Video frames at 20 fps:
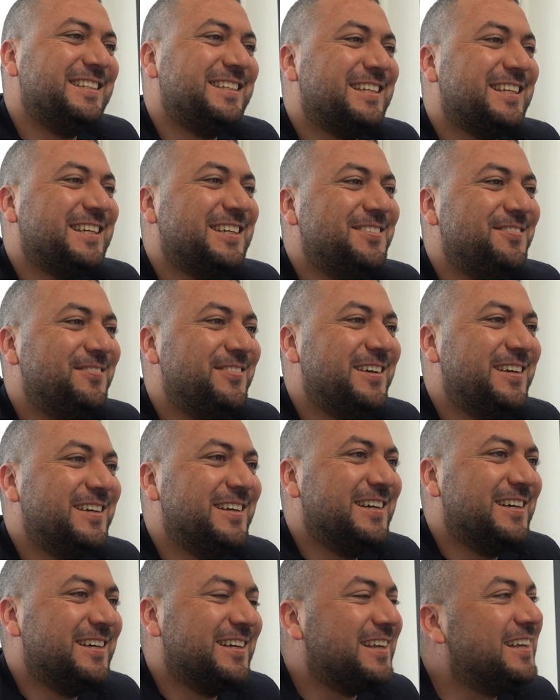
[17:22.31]
Type,
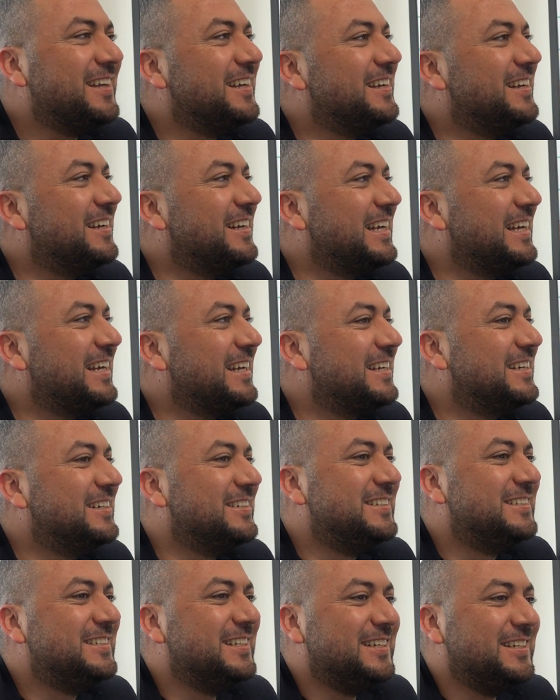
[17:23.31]

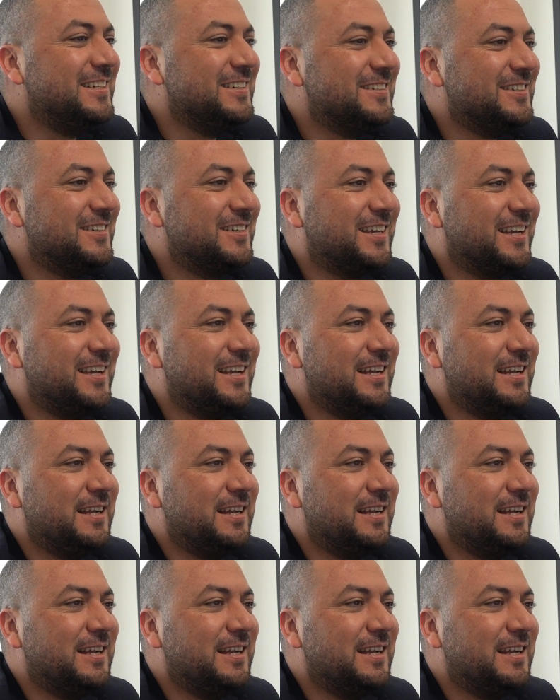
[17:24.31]
continue, okay.